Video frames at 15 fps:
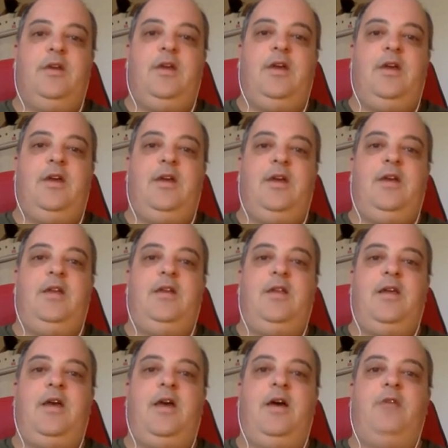and
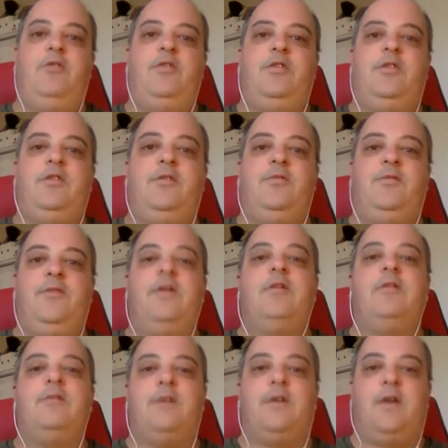how severe the